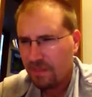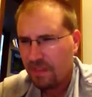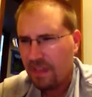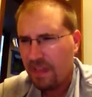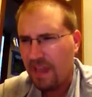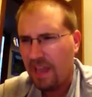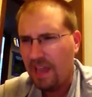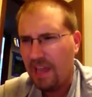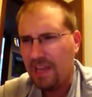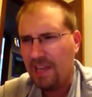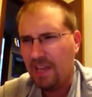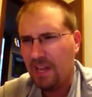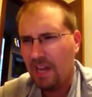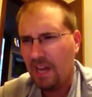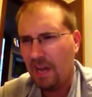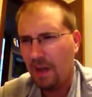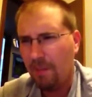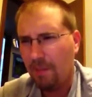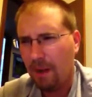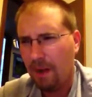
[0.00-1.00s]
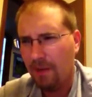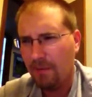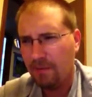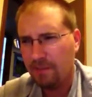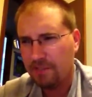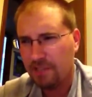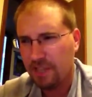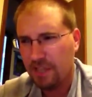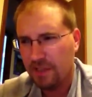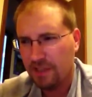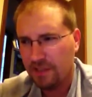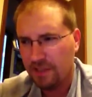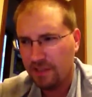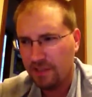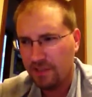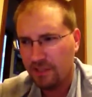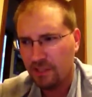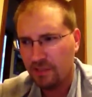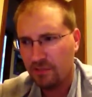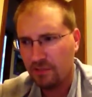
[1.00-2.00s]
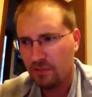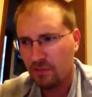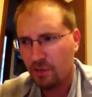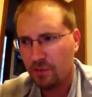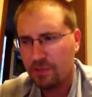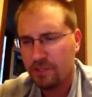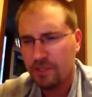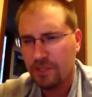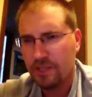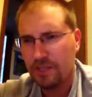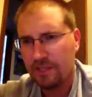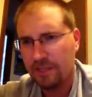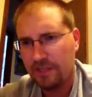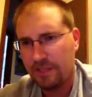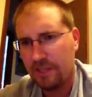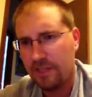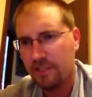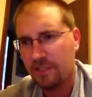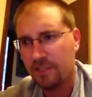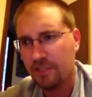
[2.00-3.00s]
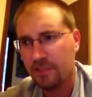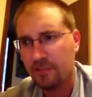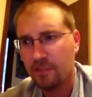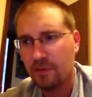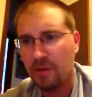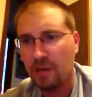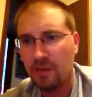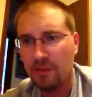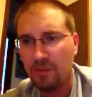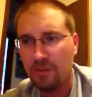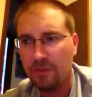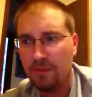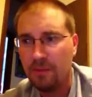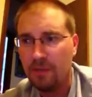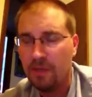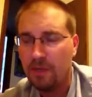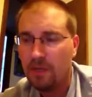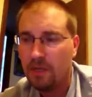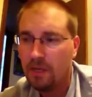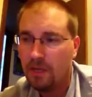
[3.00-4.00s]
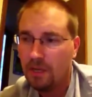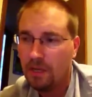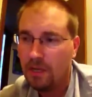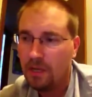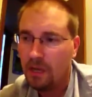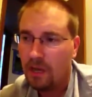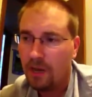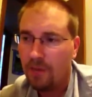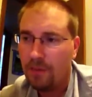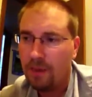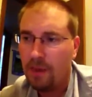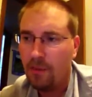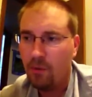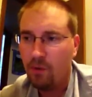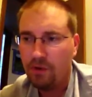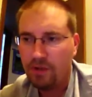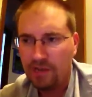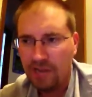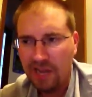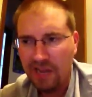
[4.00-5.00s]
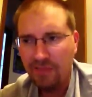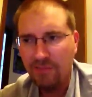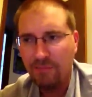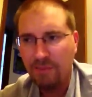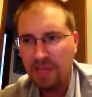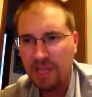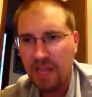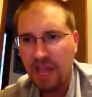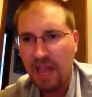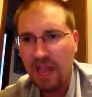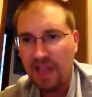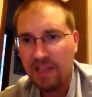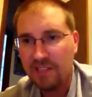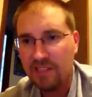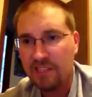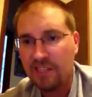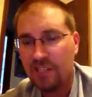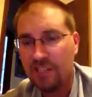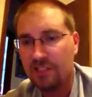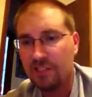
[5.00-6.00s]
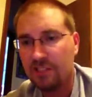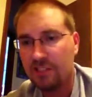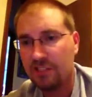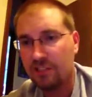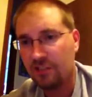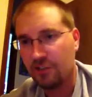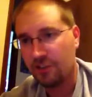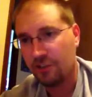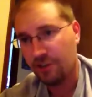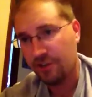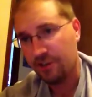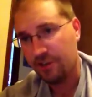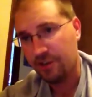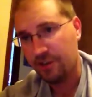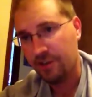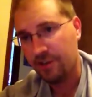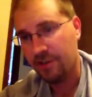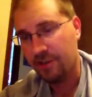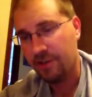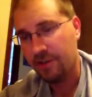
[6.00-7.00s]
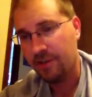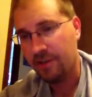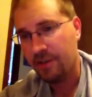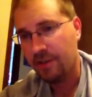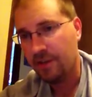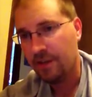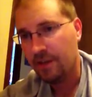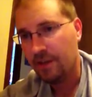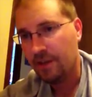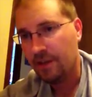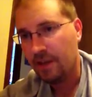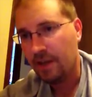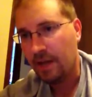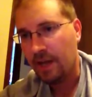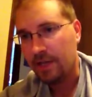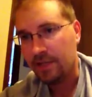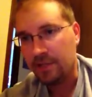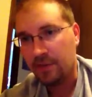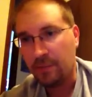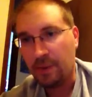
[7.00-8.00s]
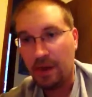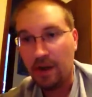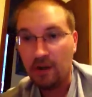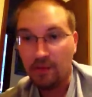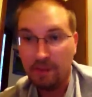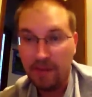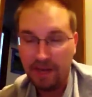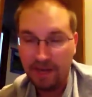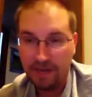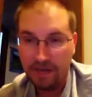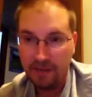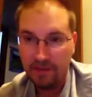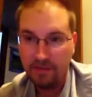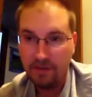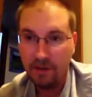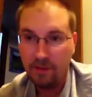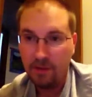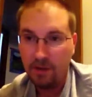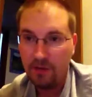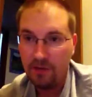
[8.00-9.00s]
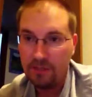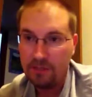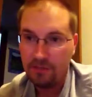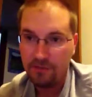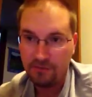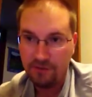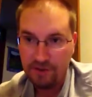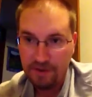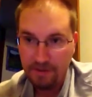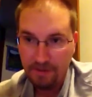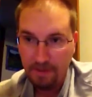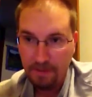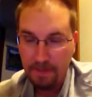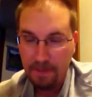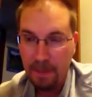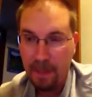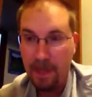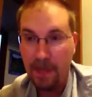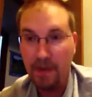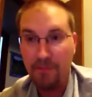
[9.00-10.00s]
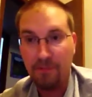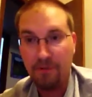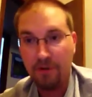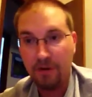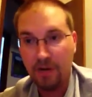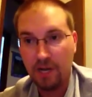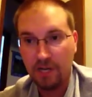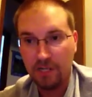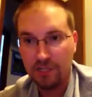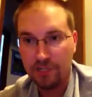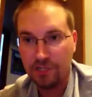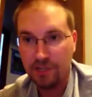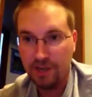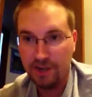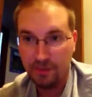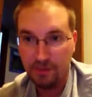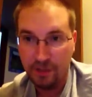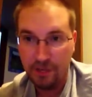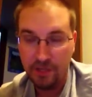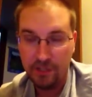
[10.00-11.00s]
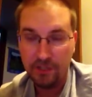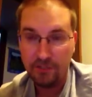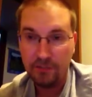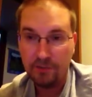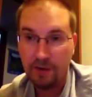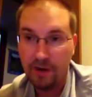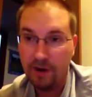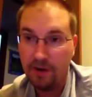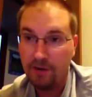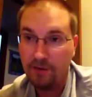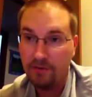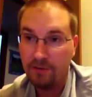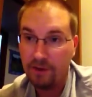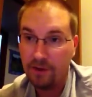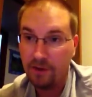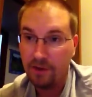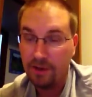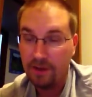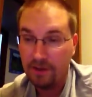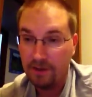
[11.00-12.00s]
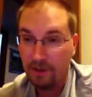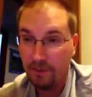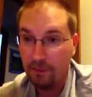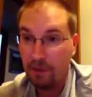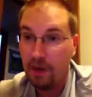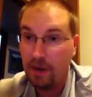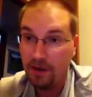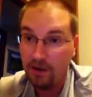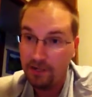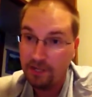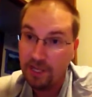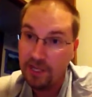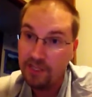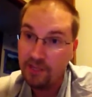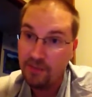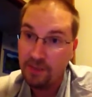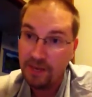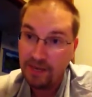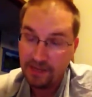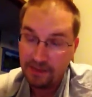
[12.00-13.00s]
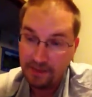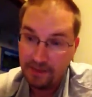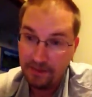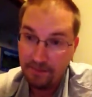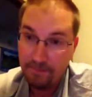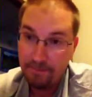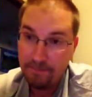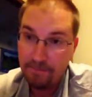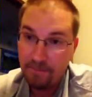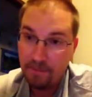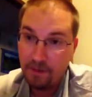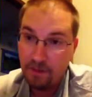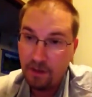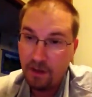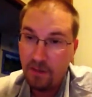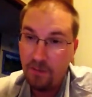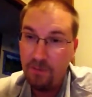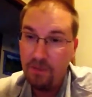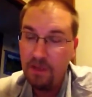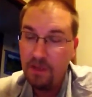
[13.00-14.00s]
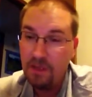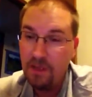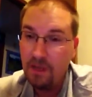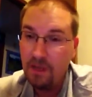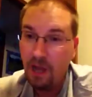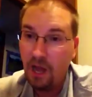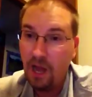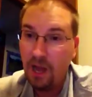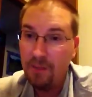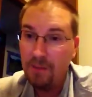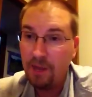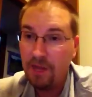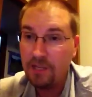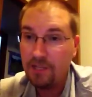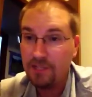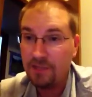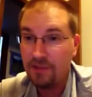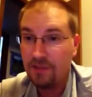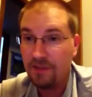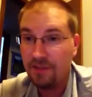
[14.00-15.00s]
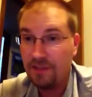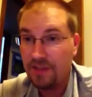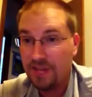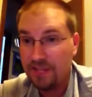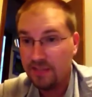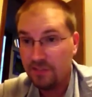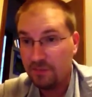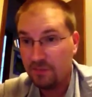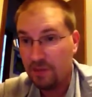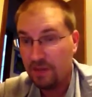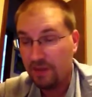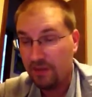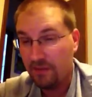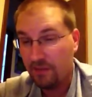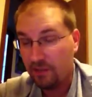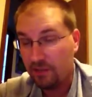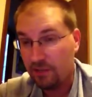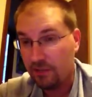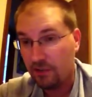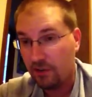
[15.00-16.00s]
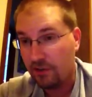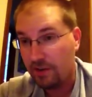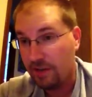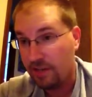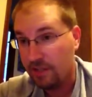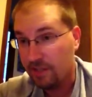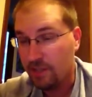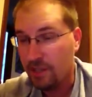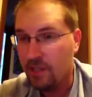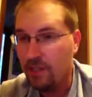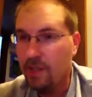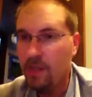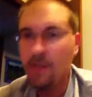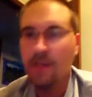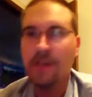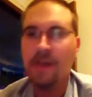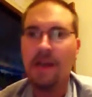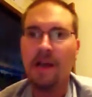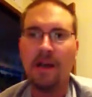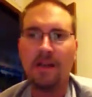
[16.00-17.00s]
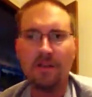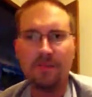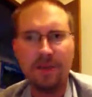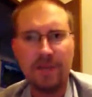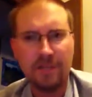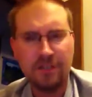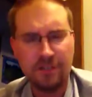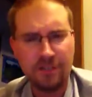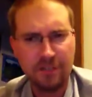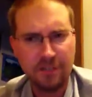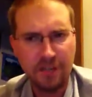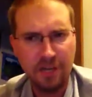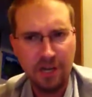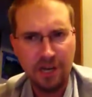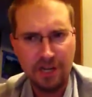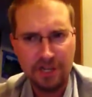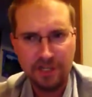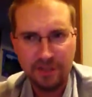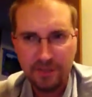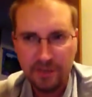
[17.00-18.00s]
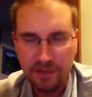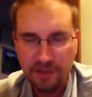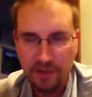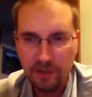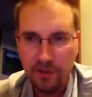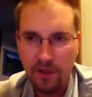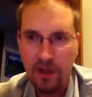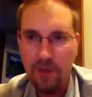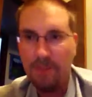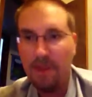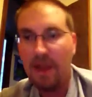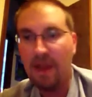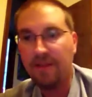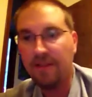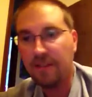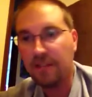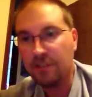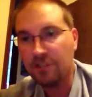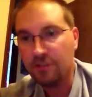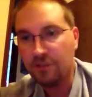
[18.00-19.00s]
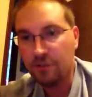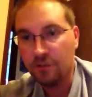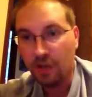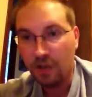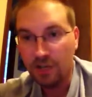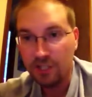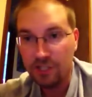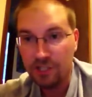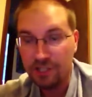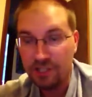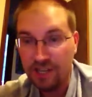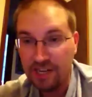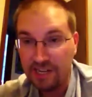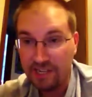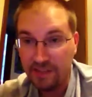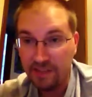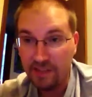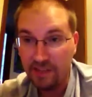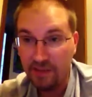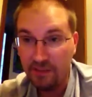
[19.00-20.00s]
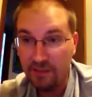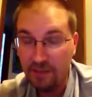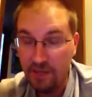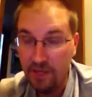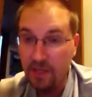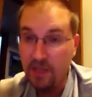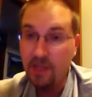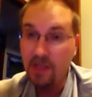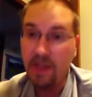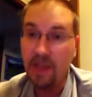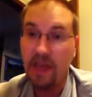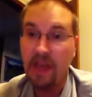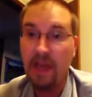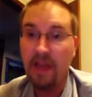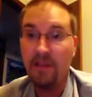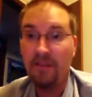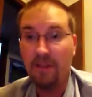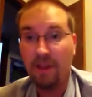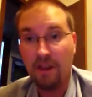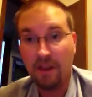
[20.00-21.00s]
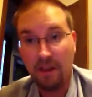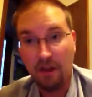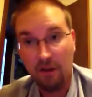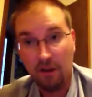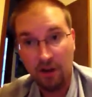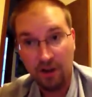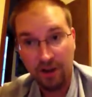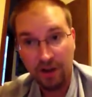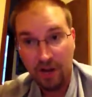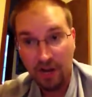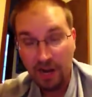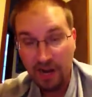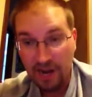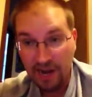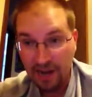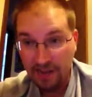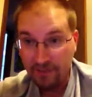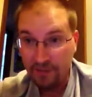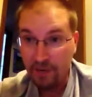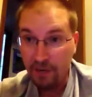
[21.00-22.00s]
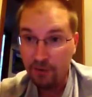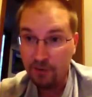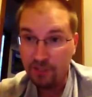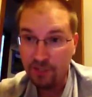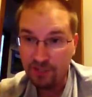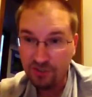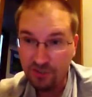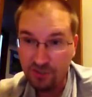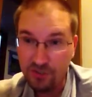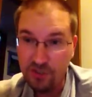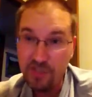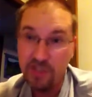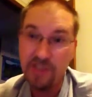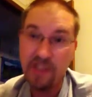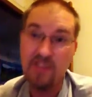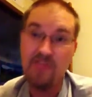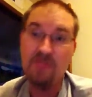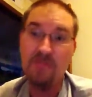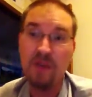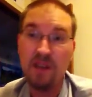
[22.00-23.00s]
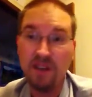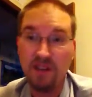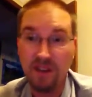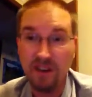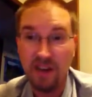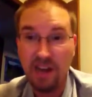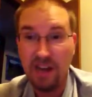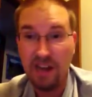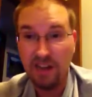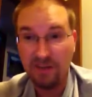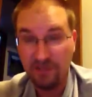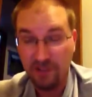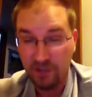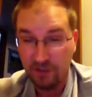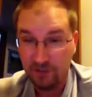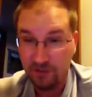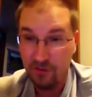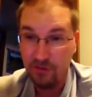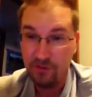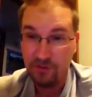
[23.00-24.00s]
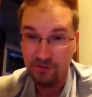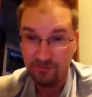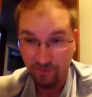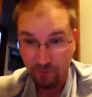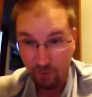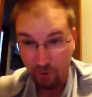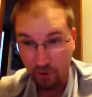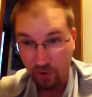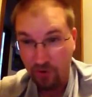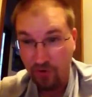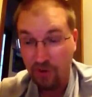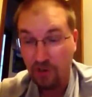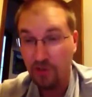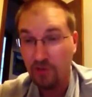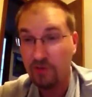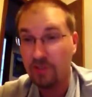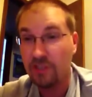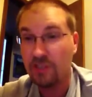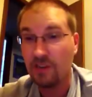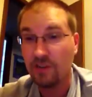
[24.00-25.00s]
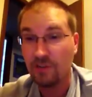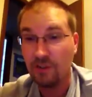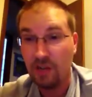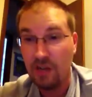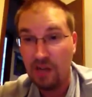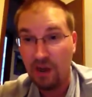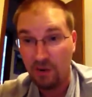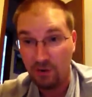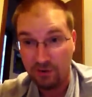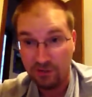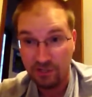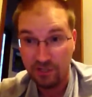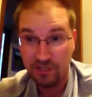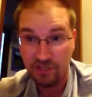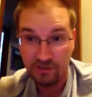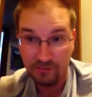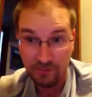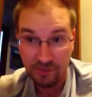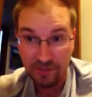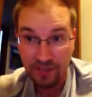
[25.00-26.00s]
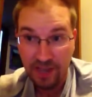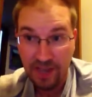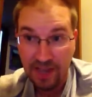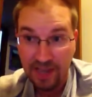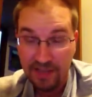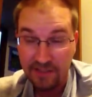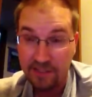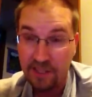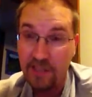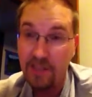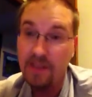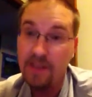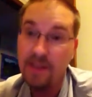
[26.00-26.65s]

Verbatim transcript: and um, I would say that this absorption atelectasis problem, um, I would not be as concerned as a paramedic if I'm on the street and I pre-oxygenate a patient prior to ventilate, uh, prior to intubating them. Um, I'm not sure that that's as big of concern as now the patient's in the hospital. I'm having issues oxygenating them and they are on high FiO2s and they've been on high FiO2s for you know several hours to several days,